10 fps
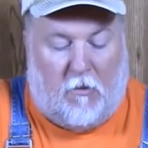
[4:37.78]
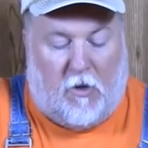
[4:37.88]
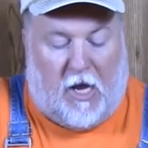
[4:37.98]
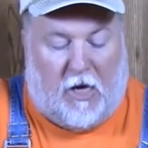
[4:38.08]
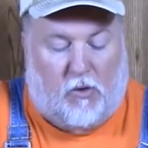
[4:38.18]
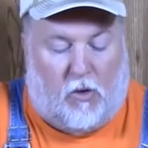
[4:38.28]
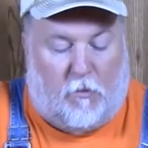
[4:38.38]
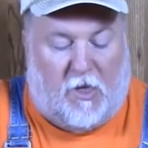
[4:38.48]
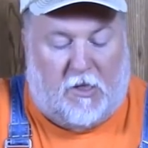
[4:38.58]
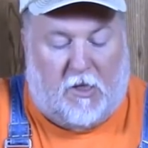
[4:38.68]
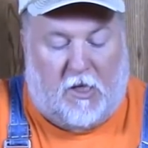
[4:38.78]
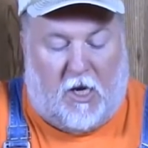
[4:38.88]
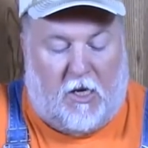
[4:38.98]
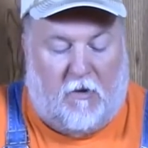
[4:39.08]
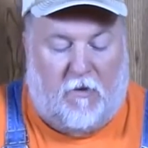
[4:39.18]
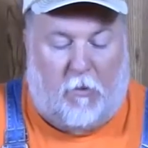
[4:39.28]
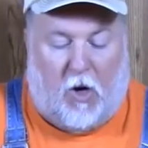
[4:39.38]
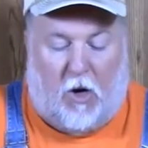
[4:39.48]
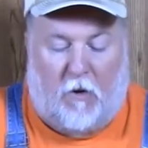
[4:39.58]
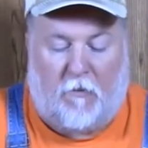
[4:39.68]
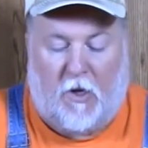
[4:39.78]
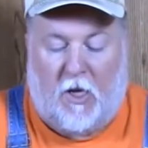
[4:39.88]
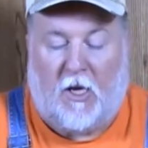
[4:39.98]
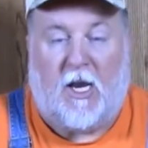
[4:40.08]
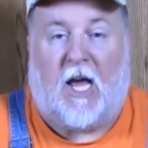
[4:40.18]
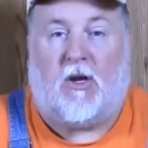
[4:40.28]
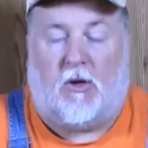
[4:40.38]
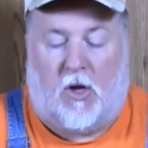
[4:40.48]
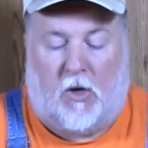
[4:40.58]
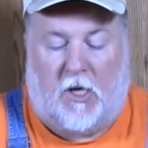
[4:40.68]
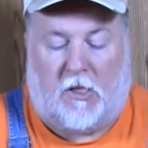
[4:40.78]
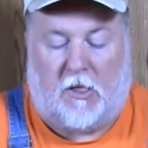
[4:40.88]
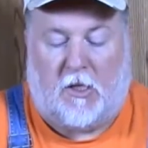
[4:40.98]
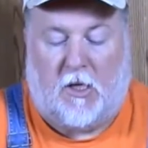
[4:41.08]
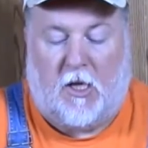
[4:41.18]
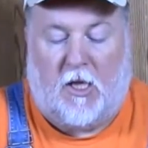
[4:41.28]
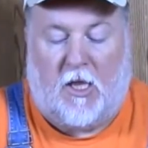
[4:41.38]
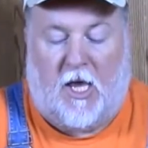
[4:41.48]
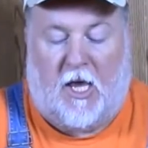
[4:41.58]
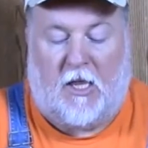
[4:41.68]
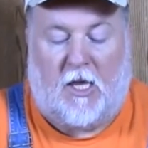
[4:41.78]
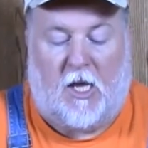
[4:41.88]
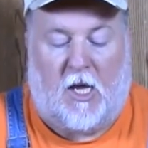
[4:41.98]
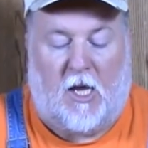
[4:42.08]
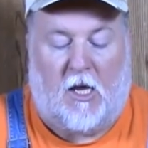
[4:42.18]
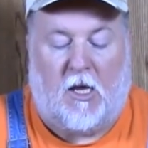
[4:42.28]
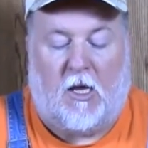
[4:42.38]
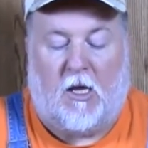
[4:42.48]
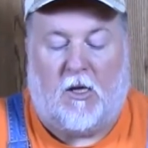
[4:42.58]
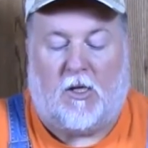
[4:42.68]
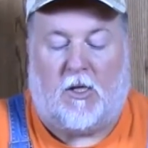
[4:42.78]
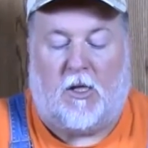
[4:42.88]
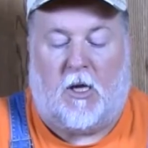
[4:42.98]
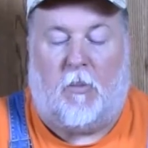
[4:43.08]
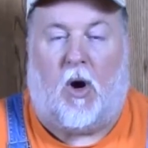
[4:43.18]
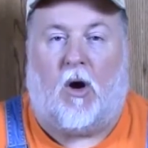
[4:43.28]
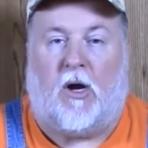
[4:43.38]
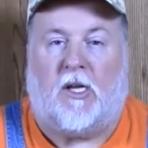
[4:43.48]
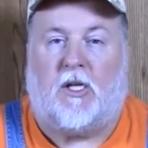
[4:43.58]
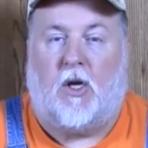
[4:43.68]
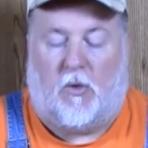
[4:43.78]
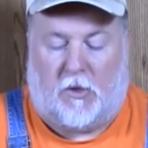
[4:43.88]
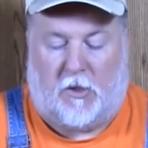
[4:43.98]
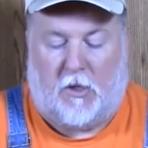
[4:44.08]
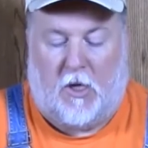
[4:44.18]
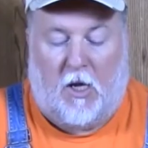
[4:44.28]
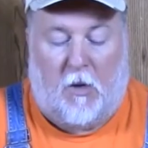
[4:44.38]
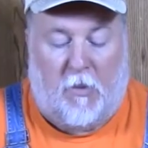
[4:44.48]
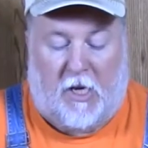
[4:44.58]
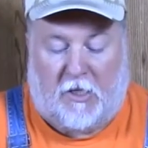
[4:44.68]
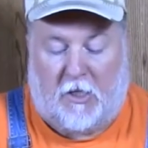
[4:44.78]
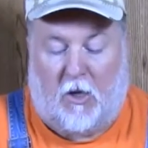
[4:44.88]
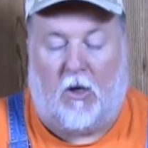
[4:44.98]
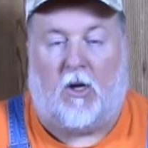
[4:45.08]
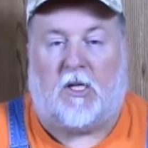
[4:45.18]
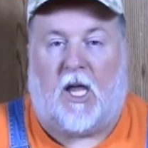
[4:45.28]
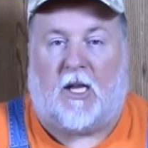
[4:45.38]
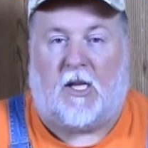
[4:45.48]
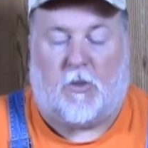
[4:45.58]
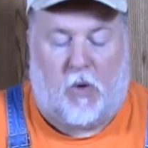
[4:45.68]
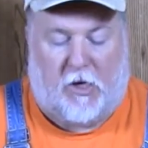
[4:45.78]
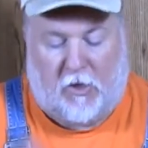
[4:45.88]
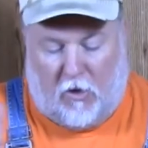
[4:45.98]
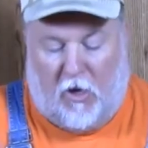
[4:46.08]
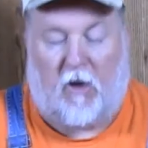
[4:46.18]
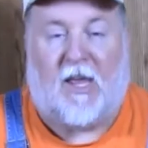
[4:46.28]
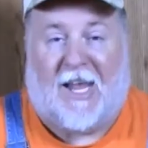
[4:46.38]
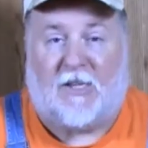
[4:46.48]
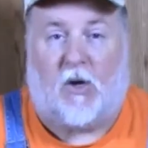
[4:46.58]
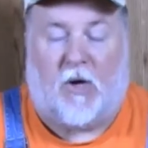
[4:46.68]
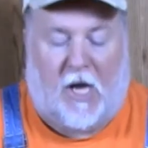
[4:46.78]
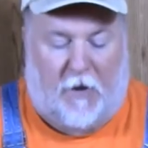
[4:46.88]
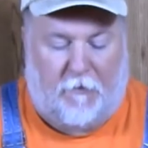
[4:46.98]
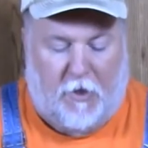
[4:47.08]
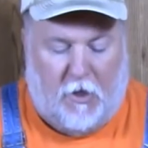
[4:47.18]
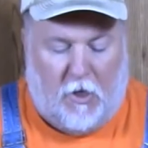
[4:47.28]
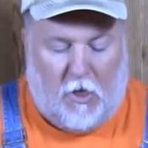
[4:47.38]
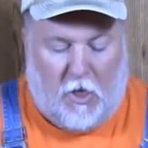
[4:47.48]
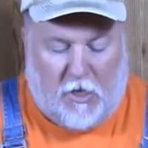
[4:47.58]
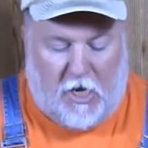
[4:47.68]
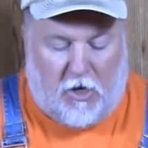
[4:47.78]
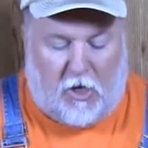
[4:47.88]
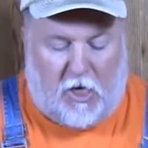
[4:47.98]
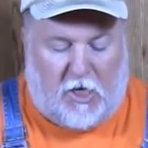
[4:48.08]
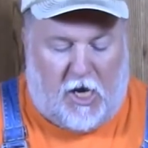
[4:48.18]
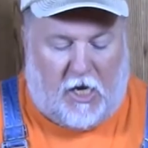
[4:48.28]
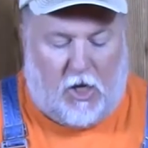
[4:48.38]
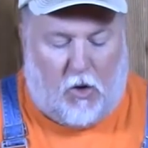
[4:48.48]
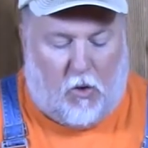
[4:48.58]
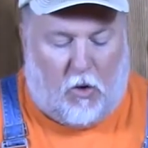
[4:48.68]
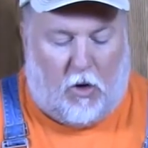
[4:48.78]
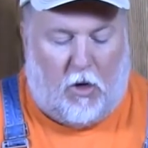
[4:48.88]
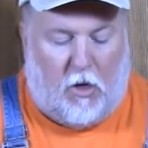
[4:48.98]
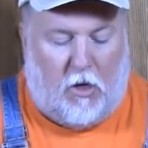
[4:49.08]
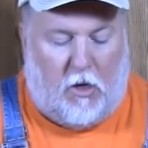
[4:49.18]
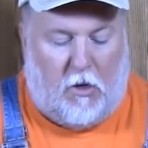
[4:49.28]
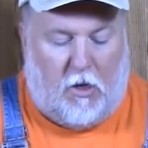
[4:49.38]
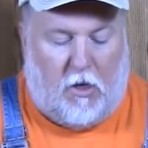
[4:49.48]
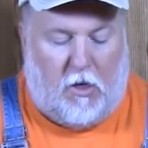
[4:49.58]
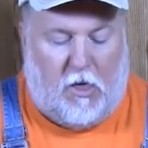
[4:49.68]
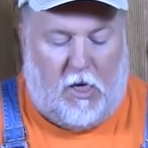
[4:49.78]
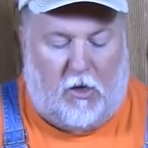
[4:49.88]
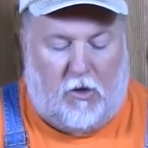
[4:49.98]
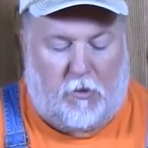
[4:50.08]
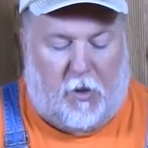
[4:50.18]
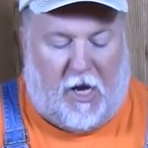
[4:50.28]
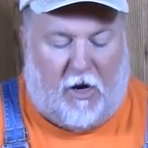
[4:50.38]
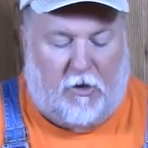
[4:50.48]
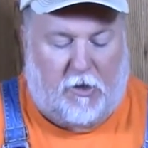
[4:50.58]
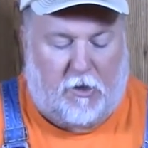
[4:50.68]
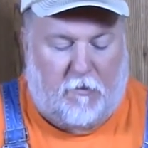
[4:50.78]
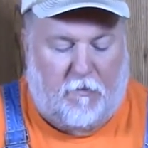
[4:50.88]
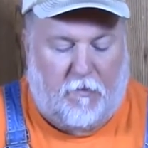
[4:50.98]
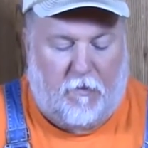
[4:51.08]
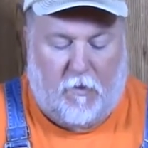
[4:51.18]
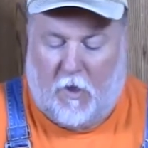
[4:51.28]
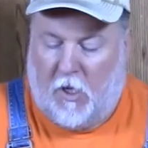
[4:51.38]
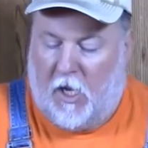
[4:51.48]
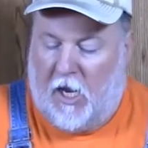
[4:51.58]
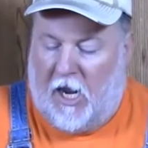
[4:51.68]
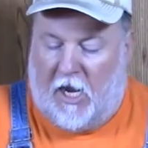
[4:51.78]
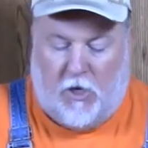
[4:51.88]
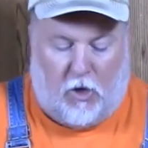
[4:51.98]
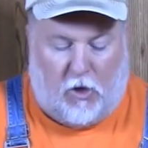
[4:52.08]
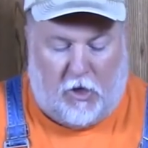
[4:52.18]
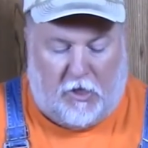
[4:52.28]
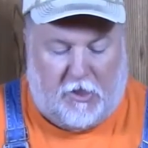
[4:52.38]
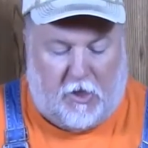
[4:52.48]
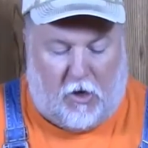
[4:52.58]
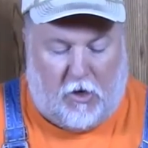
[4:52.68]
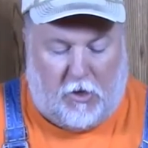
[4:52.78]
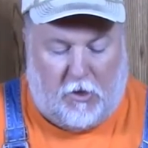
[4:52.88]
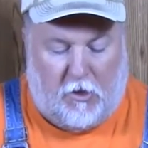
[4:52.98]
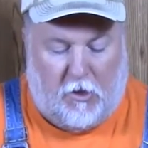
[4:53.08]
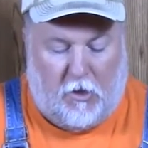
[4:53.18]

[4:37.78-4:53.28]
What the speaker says: actual business end of the bar. Now you'll notice that the bar is loose, but it still looks like the springs are there. That's okay. Then you're going to take your needle nose pliers, and you're going to start